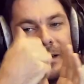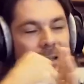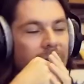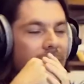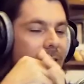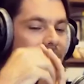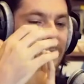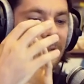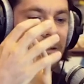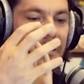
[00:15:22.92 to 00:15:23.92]
Yeah,
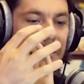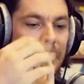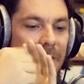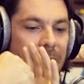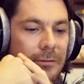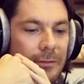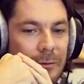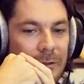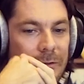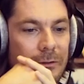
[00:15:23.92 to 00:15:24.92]
and I definitely
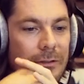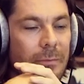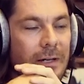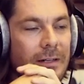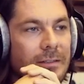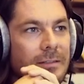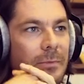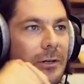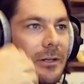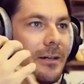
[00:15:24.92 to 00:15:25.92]
want to talk about
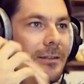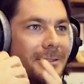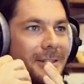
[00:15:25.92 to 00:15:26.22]
burnout and